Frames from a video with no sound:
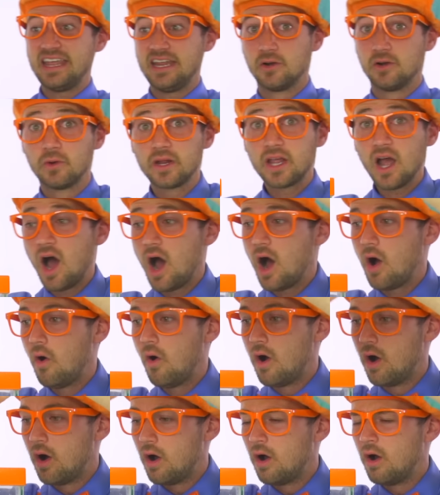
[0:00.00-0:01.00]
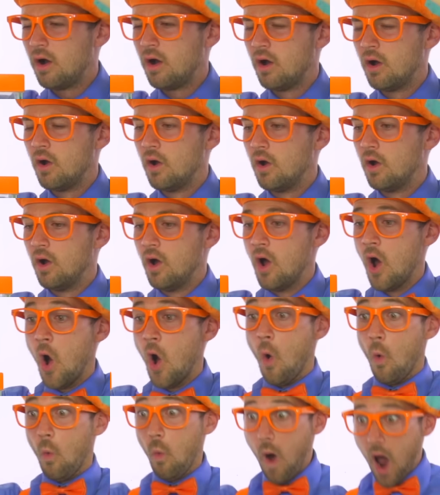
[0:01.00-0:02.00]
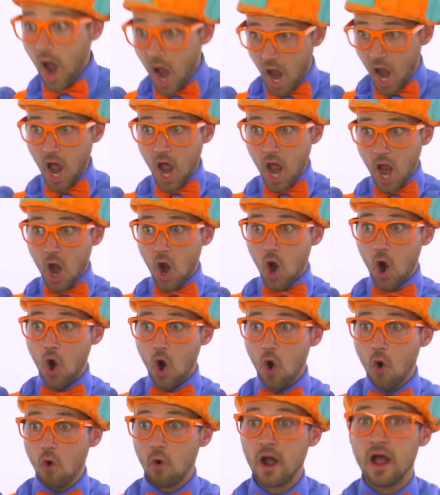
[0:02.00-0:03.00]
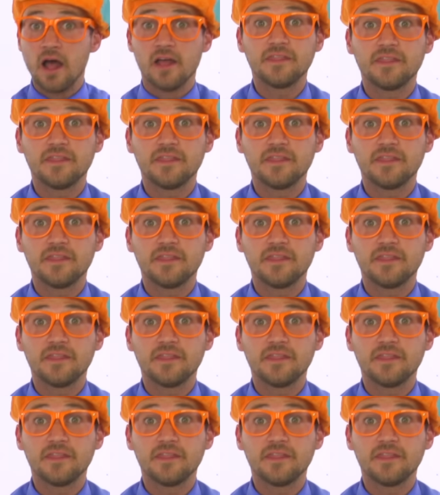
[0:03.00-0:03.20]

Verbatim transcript: here we go. Woohoo!